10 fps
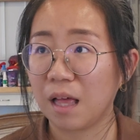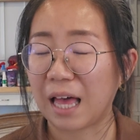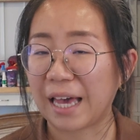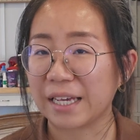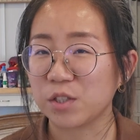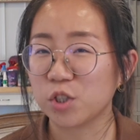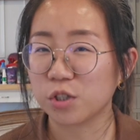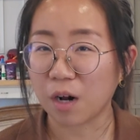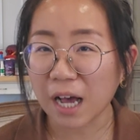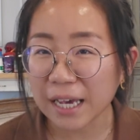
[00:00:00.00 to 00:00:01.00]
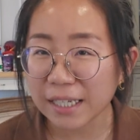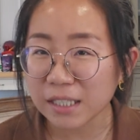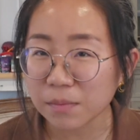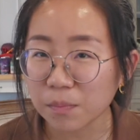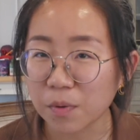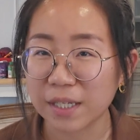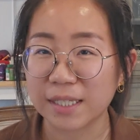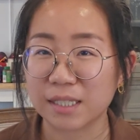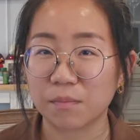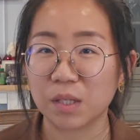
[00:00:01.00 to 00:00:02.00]
I tried
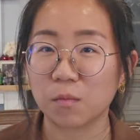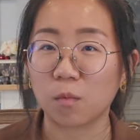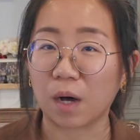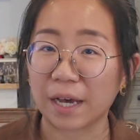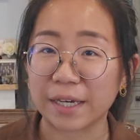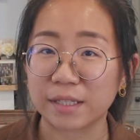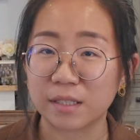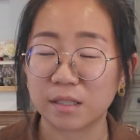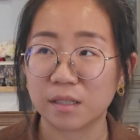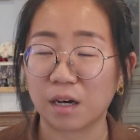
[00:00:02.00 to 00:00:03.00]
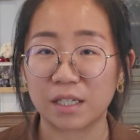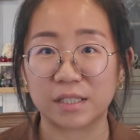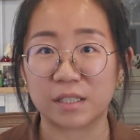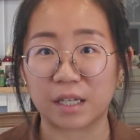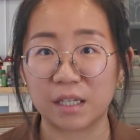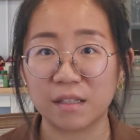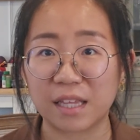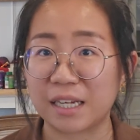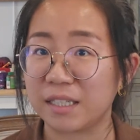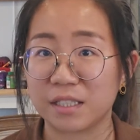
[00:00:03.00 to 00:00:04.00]
putting something white underneath
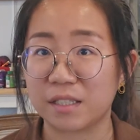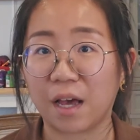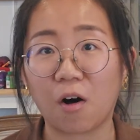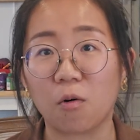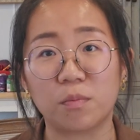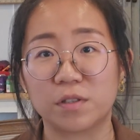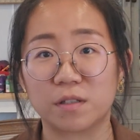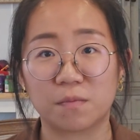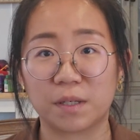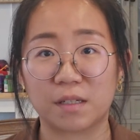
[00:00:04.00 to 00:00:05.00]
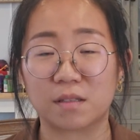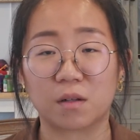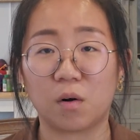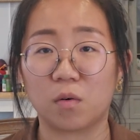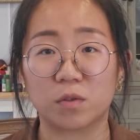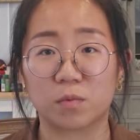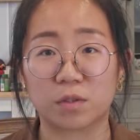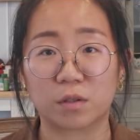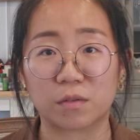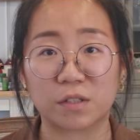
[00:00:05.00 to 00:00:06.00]
and it didn't help just because the holes were
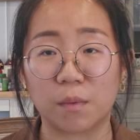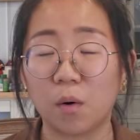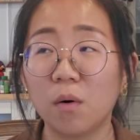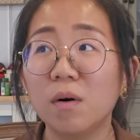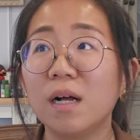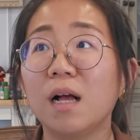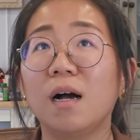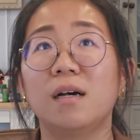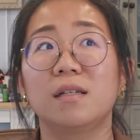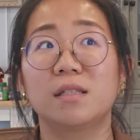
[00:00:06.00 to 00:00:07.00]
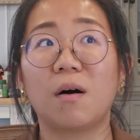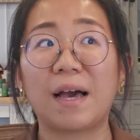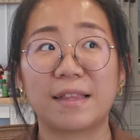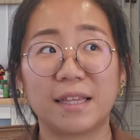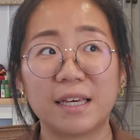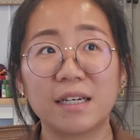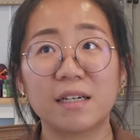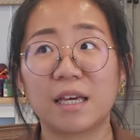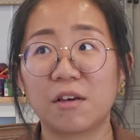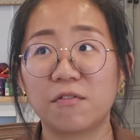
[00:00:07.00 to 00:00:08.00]
so small. So I
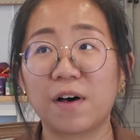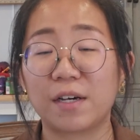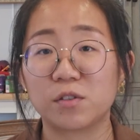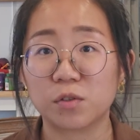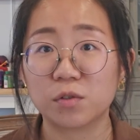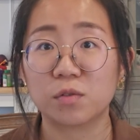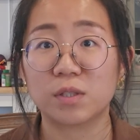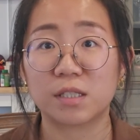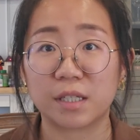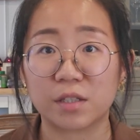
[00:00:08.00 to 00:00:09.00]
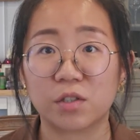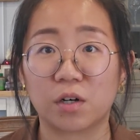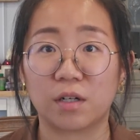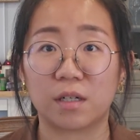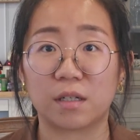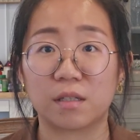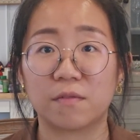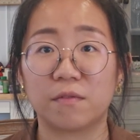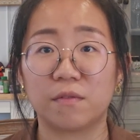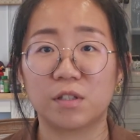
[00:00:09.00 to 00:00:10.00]
think if I do stitch on a
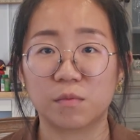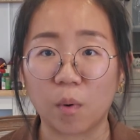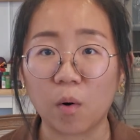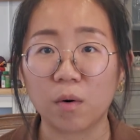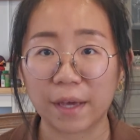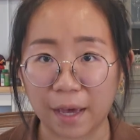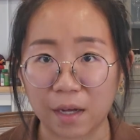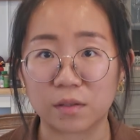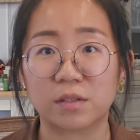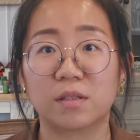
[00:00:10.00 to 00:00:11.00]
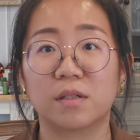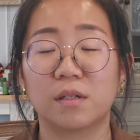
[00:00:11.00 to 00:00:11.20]
small count